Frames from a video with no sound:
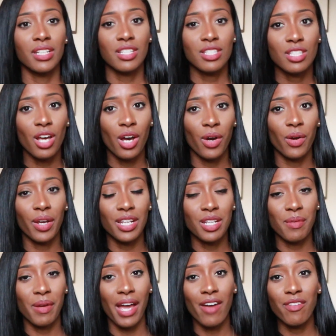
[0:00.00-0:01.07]
So
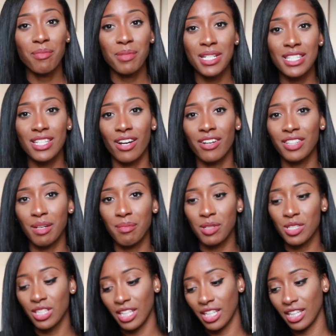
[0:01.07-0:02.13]
anyway, I haven't been in Zara that
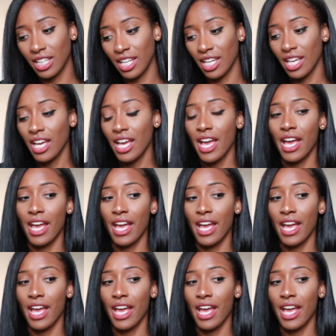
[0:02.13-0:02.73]
much lately.